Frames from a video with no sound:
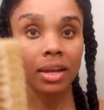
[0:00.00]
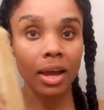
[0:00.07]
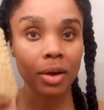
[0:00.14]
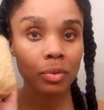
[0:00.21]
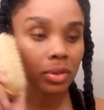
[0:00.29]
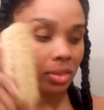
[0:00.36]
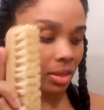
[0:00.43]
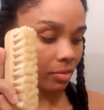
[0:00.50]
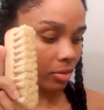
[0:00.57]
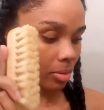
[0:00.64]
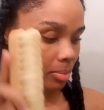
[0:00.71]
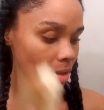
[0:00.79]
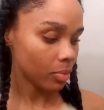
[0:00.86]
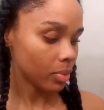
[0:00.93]
I will
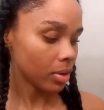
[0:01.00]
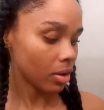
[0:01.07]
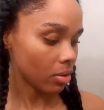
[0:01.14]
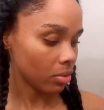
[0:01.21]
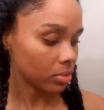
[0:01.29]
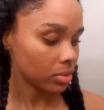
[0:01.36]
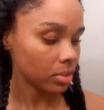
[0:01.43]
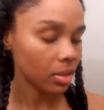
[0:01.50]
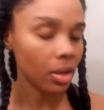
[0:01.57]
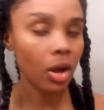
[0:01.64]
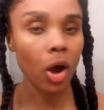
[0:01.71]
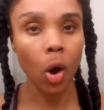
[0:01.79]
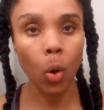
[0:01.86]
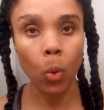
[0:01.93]
never be without
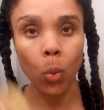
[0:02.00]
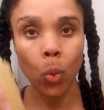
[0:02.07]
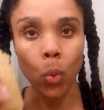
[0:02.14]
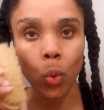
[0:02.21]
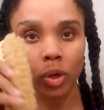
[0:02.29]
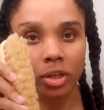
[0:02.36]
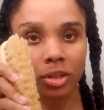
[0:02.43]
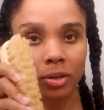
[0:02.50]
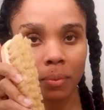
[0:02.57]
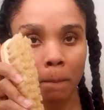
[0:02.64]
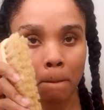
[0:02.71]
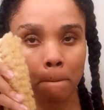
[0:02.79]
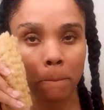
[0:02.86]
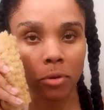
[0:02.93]
a
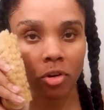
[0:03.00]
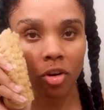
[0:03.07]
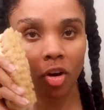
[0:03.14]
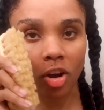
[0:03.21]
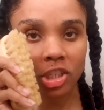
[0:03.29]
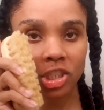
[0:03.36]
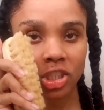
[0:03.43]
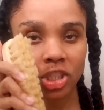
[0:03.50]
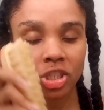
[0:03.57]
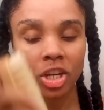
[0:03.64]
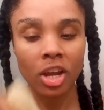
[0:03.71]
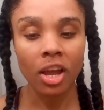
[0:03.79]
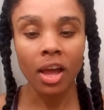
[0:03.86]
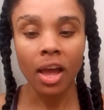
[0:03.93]
wooden brush.
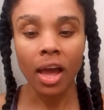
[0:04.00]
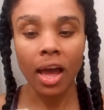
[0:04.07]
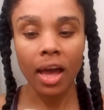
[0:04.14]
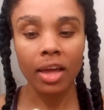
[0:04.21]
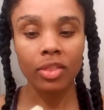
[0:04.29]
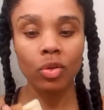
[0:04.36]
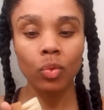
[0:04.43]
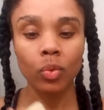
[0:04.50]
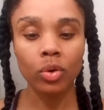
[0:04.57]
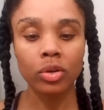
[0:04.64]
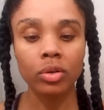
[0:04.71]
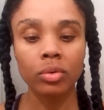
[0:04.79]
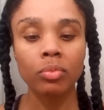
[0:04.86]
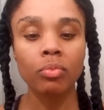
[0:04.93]
And the
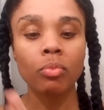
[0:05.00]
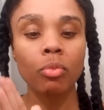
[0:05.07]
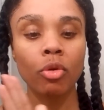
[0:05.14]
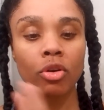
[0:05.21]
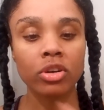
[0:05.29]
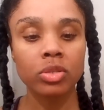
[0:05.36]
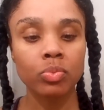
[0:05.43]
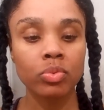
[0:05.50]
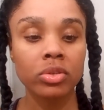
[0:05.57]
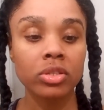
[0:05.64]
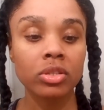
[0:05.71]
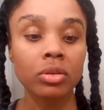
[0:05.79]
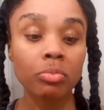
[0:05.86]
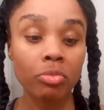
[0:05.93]
wooden boar's
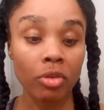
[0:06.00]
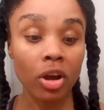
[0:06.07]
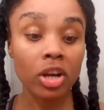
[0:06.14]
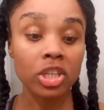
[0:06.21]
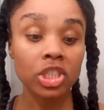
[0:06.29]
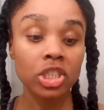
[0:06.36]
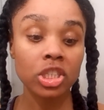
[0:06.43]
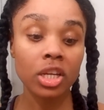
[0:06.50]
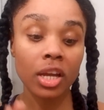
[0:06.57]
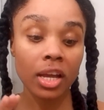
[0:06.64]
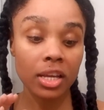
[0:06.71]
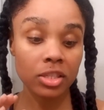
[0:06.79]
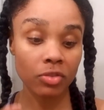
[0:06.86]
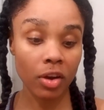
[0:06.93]
bristle brush
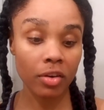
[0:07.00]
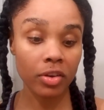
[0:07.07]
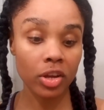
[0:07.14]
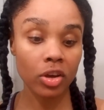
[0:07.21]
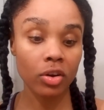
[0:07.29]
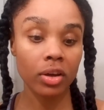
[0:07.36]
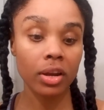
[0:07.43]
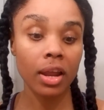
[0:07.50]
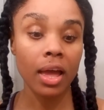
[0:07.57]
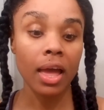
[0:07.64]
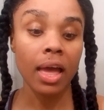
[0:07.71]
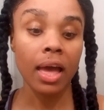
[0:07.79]
is very good.